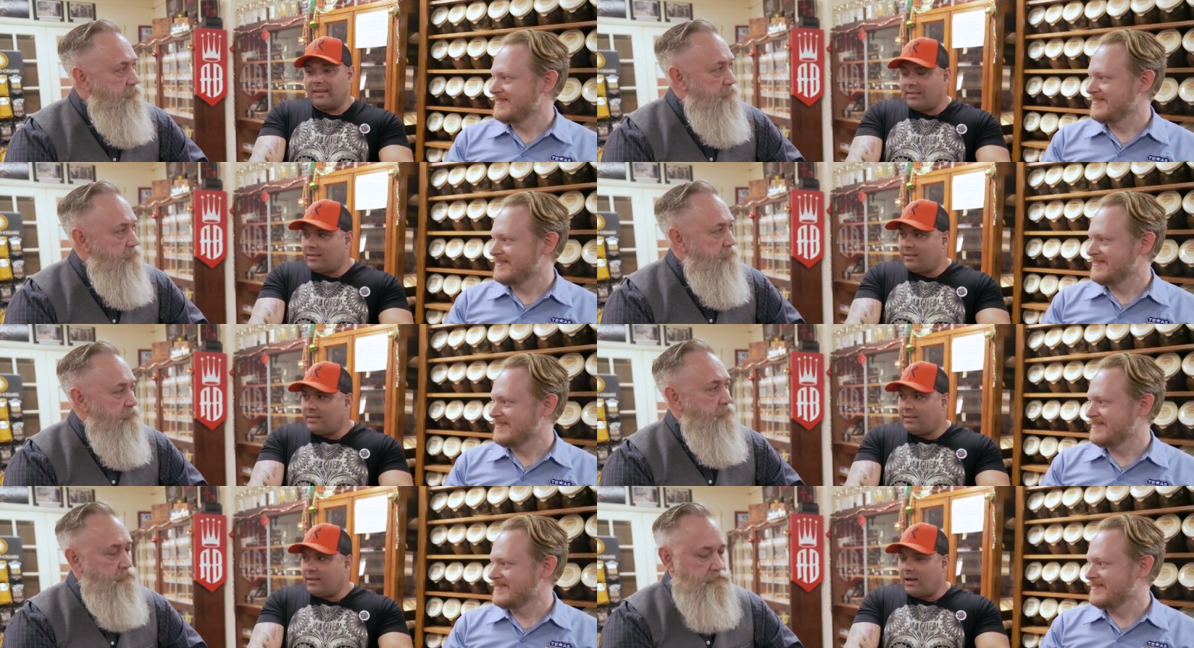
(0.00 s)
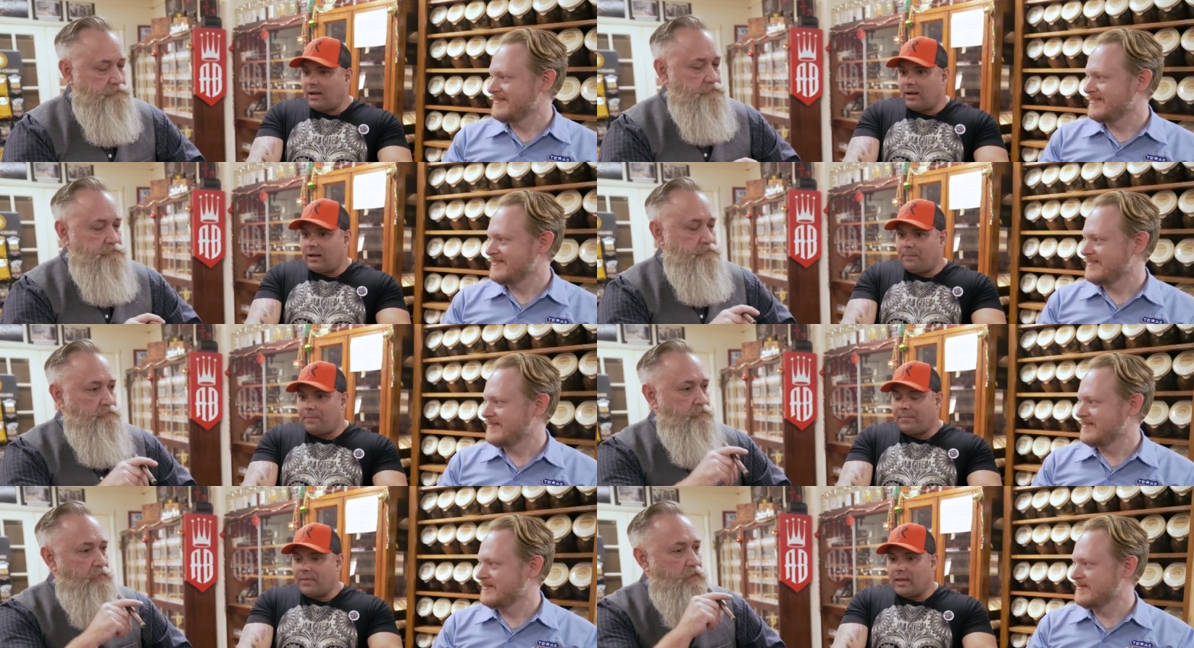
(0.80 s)
Speaker 1: it. Mm-hmm. Uh,
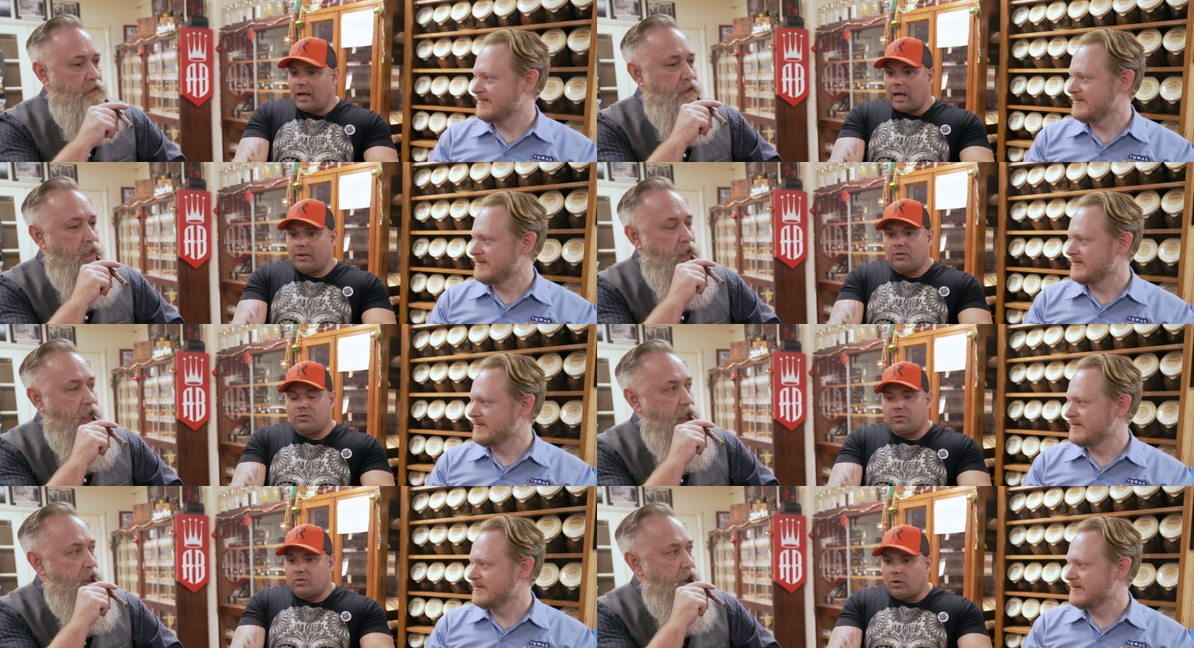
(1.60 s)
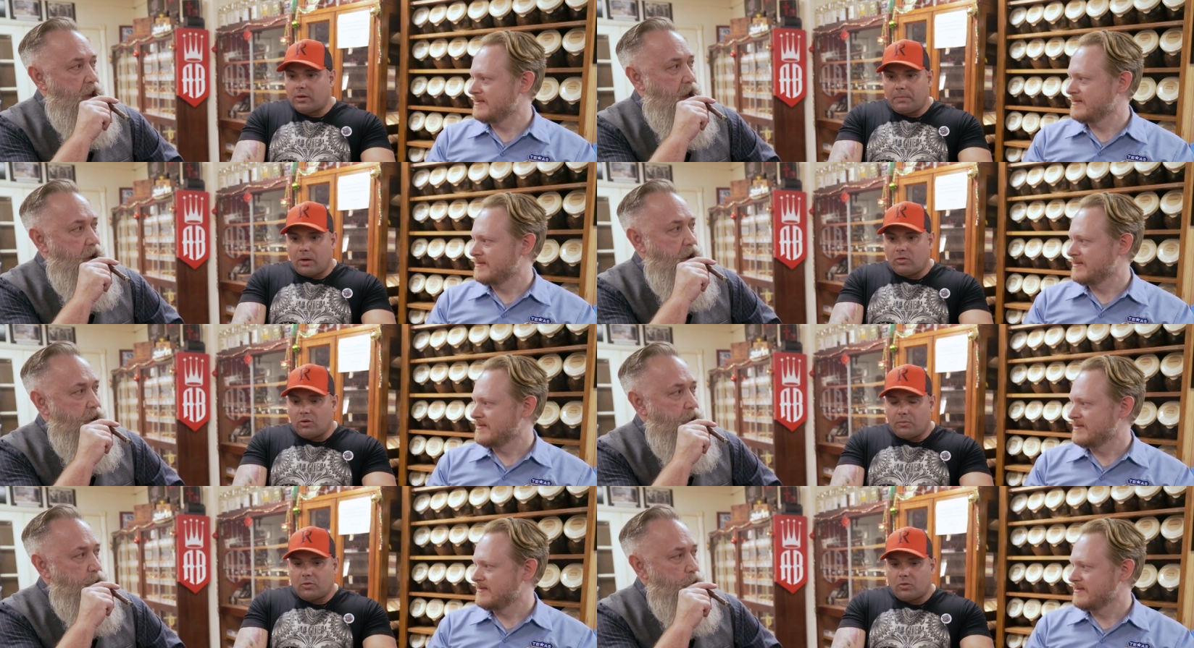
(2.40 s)
I just talked about
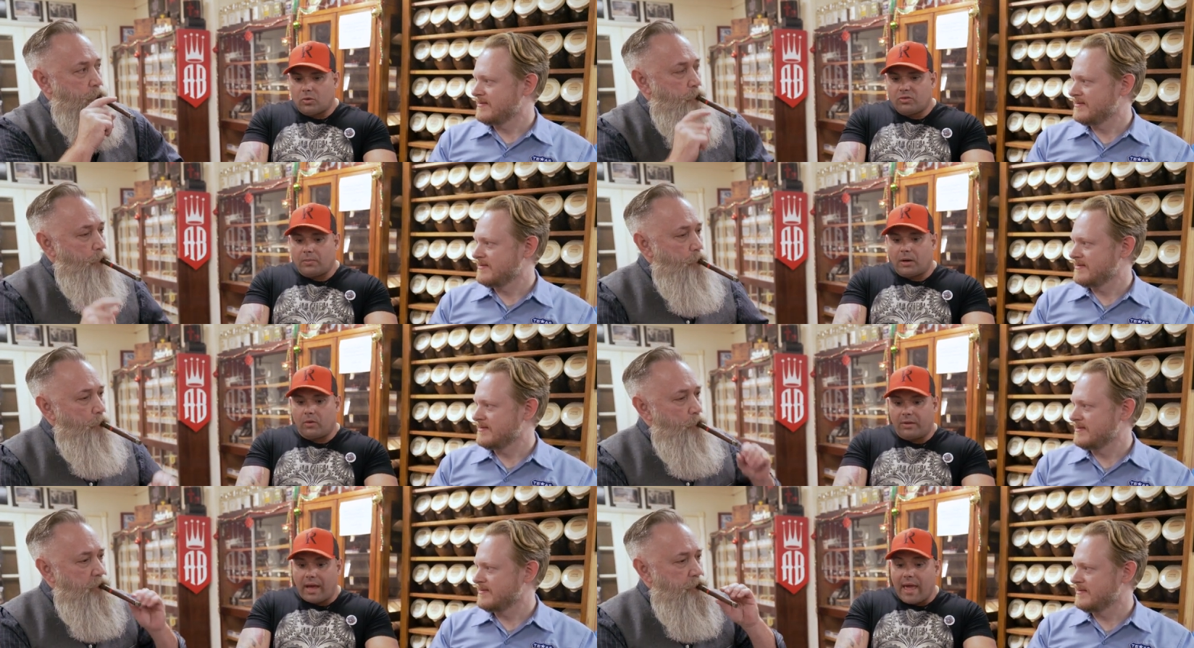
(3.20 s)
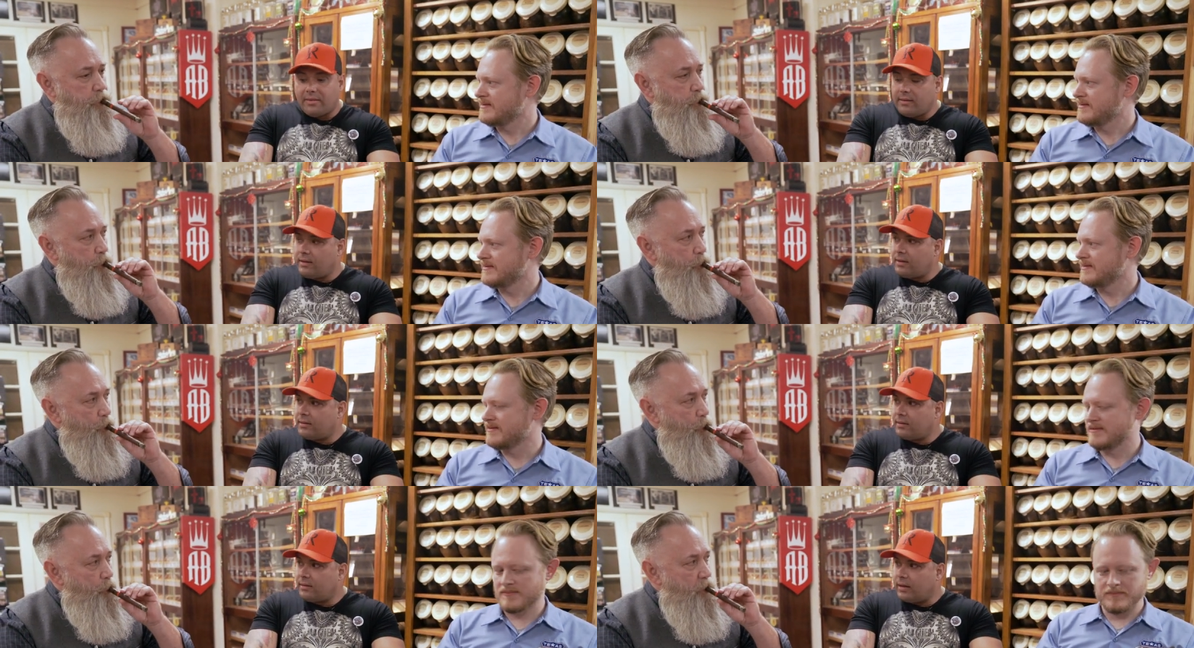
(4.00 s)
some stores about the idea,
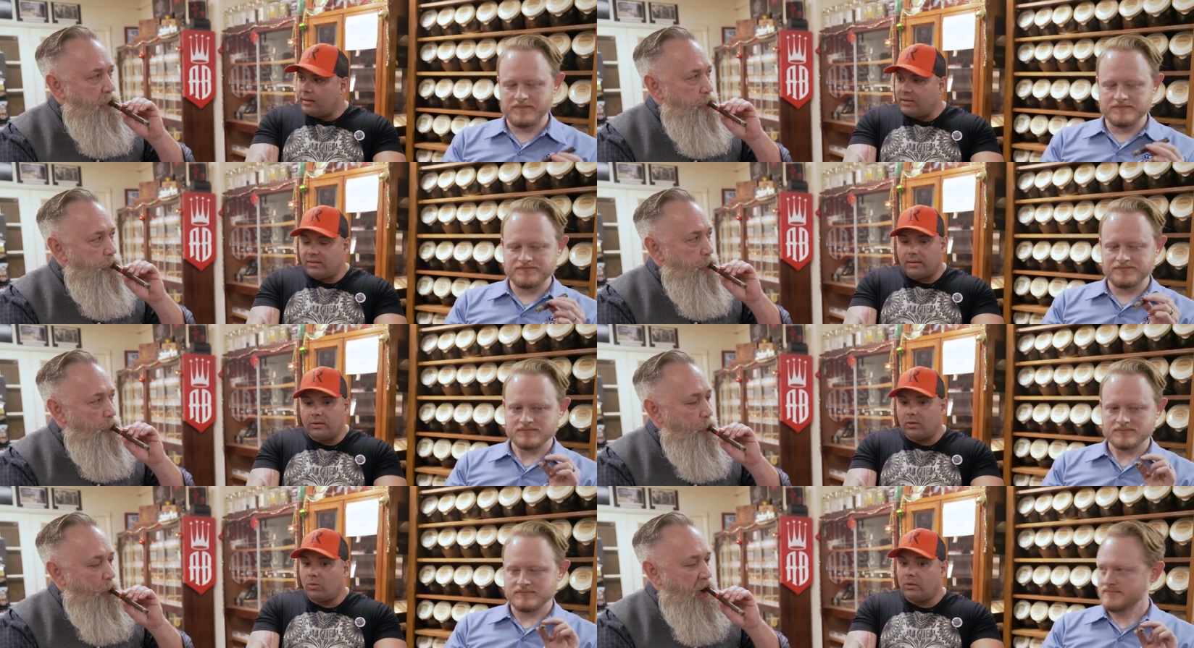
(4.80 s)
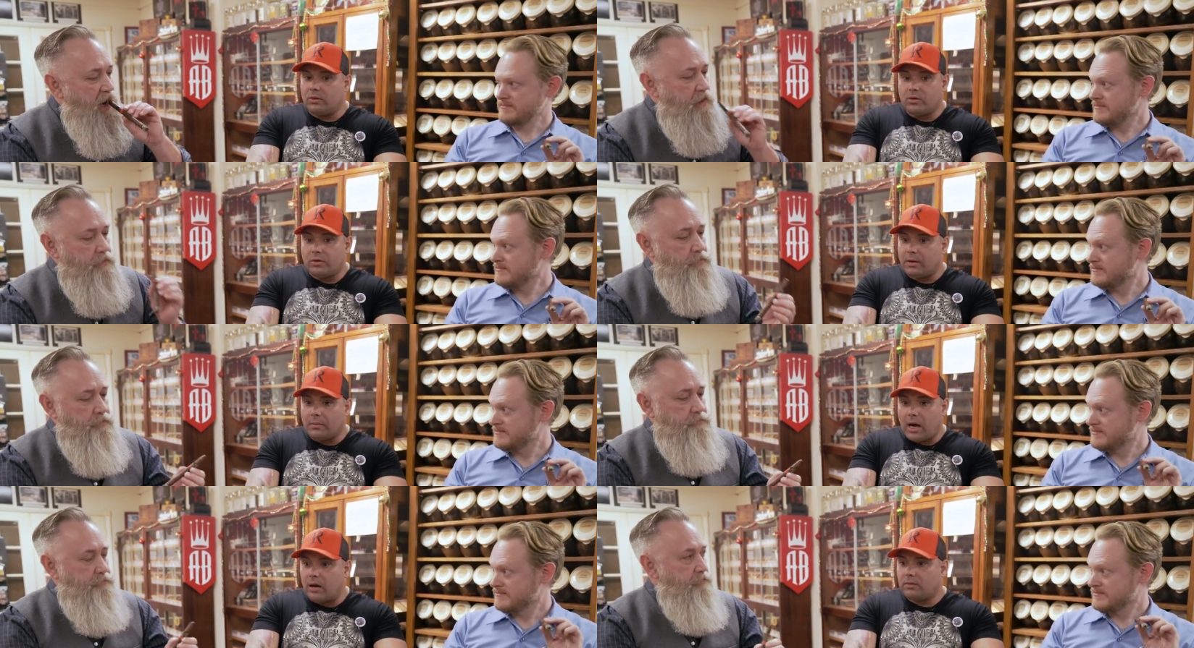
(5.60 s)
and they said, you know, when you came
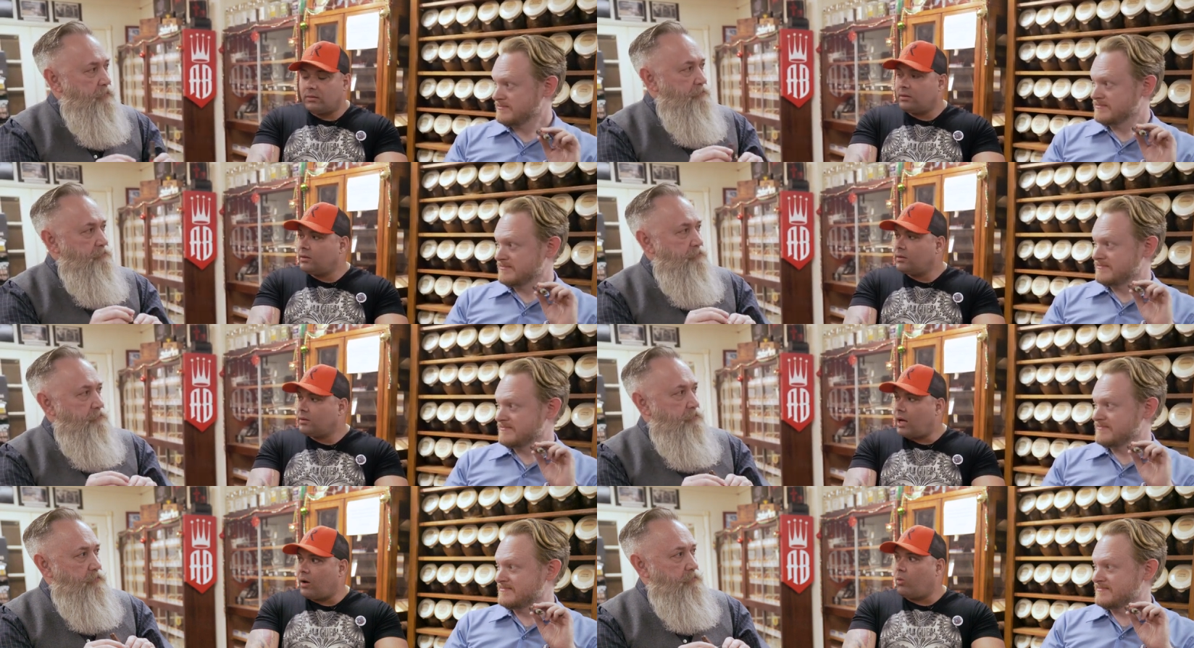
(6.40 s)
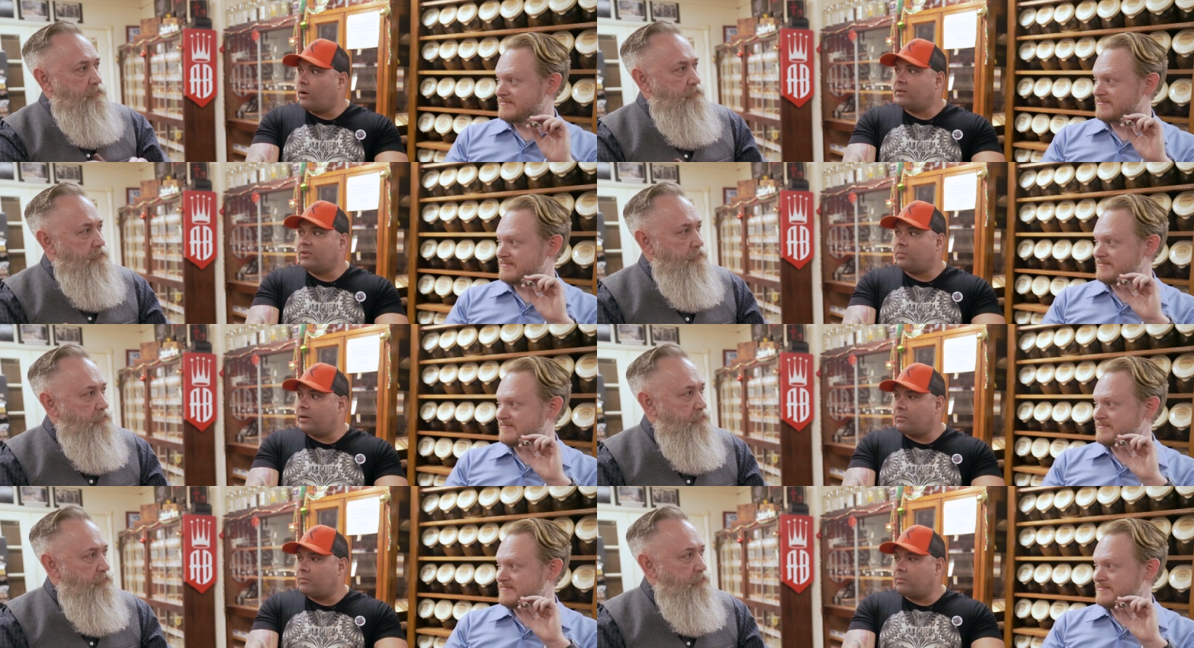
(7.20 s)
out, I want this many